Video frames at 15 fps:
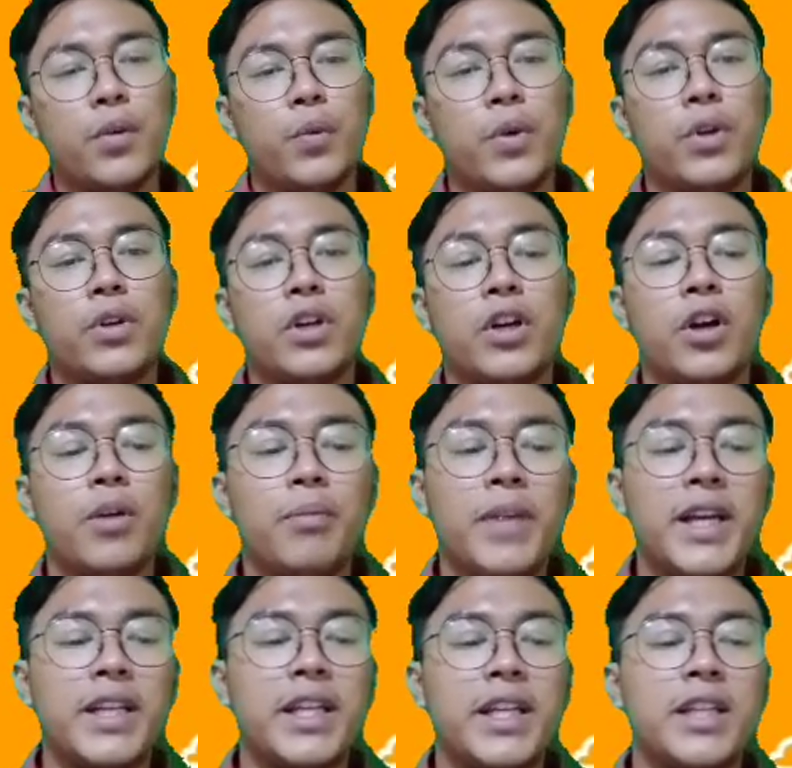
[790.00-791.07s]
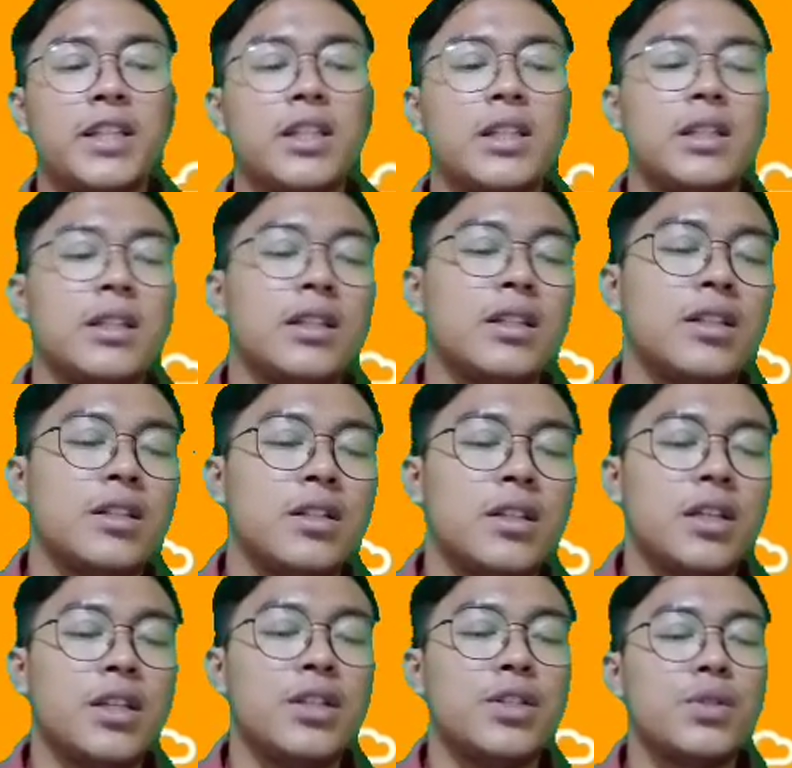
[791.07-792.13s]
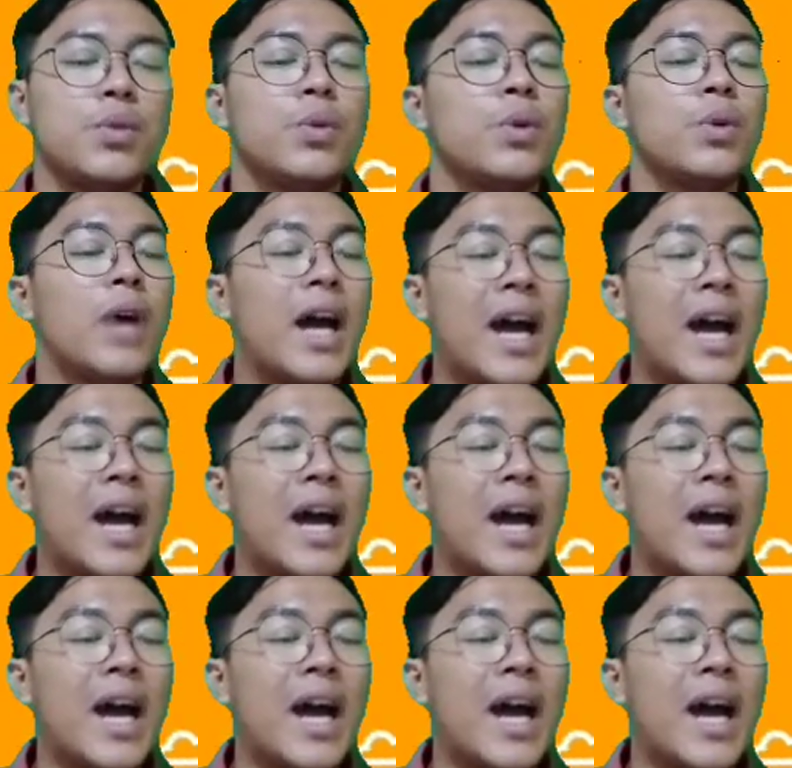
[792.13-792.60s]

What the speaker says: We're gonna combine it into